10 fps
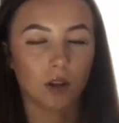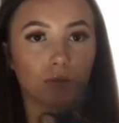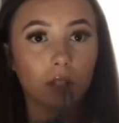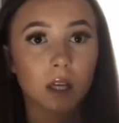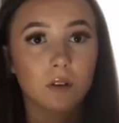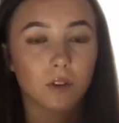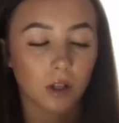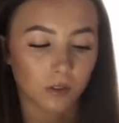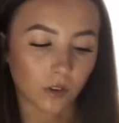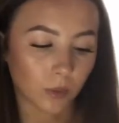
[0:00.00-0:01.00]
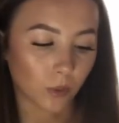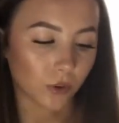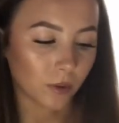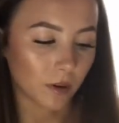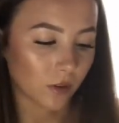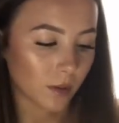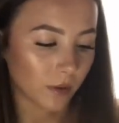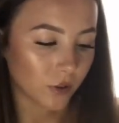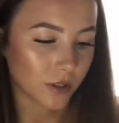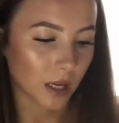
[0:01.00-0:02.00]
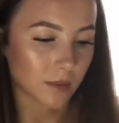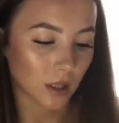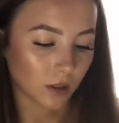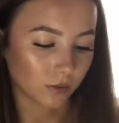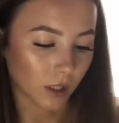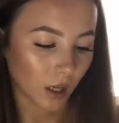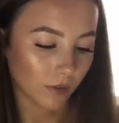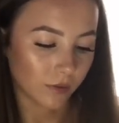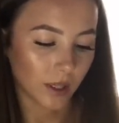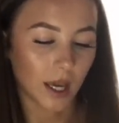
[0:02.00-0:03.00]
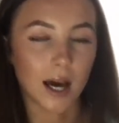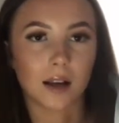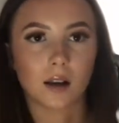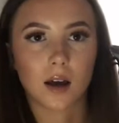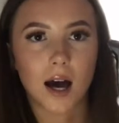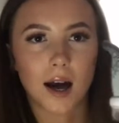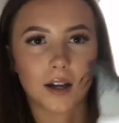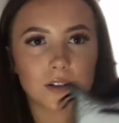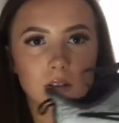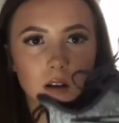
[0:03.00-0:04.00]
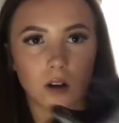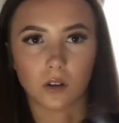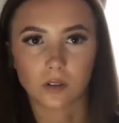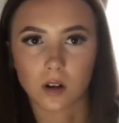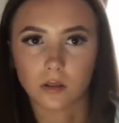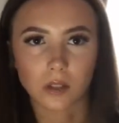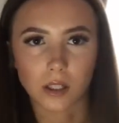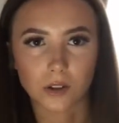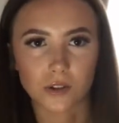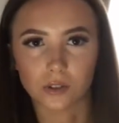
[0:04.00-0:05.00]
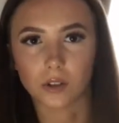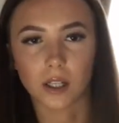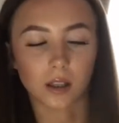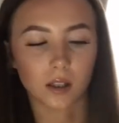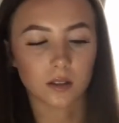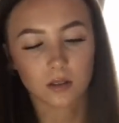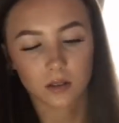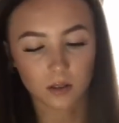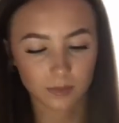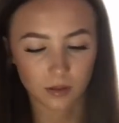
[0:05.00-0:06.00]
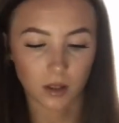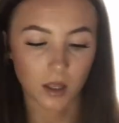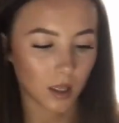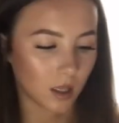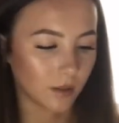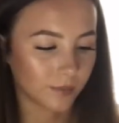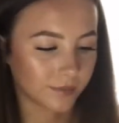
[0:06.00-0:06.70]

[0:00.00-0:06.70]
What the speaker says: They're really comfy on. I've already worn them. I've worn them a few times and they're really comfy. And I just overall like the shoe. Like, it's just pretty.